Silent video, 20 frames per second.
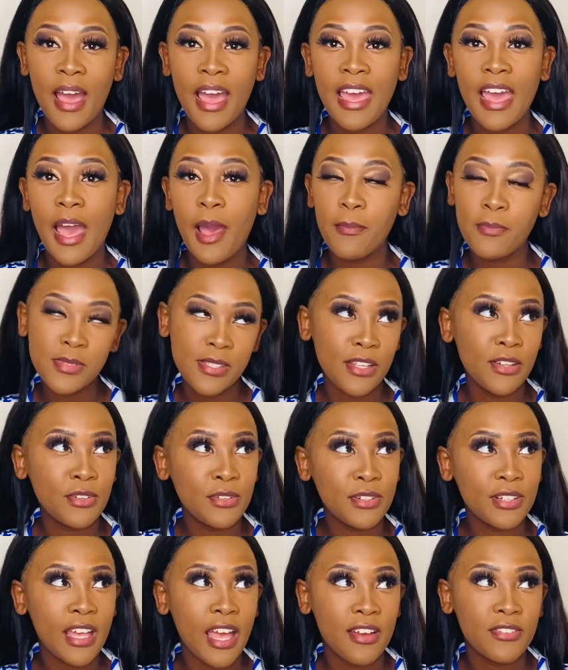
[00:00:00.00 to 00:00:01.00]
I
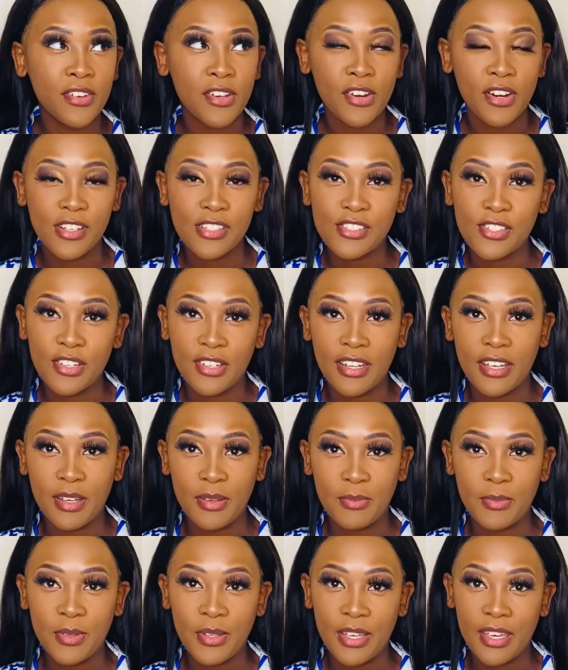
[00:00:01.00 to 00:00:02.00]
absolutely have a crush on
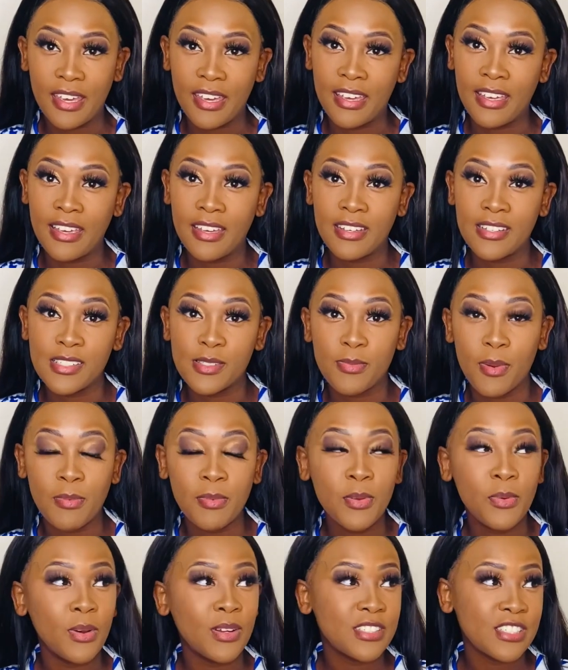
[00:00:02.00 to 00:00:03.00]
him. Okay, he's
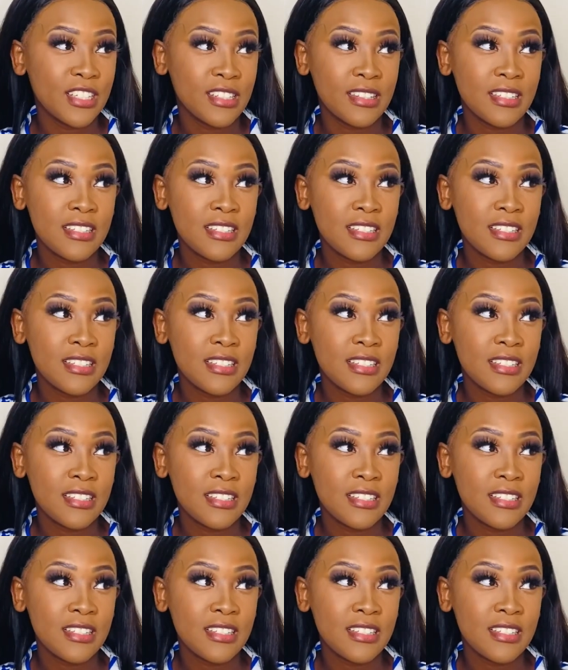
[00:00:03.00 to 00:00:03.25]
probably watching